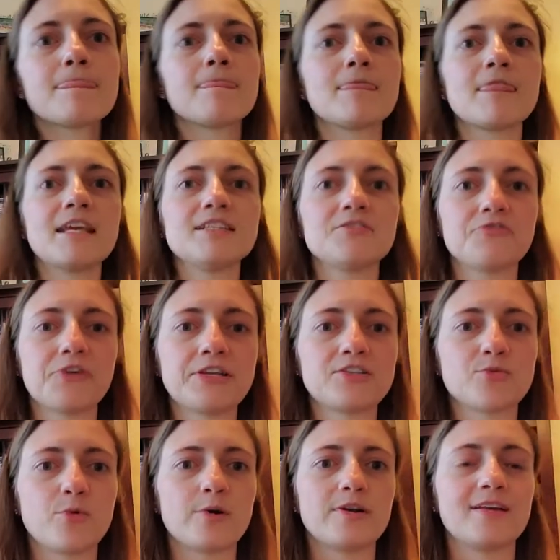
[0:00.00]
Nice
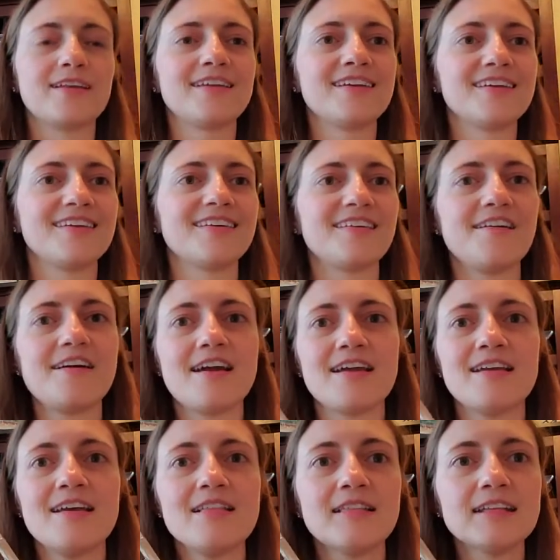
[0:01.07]
French word. All
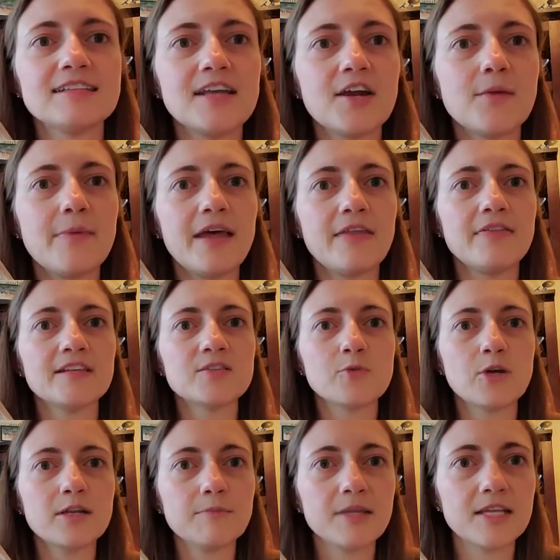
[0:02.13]
right, let's airband this
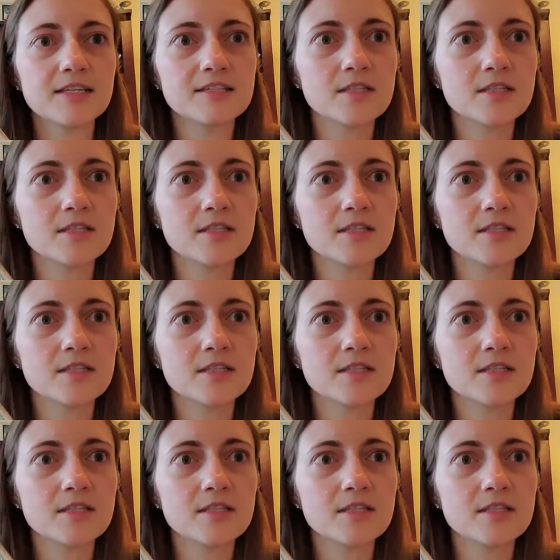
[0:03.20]
one because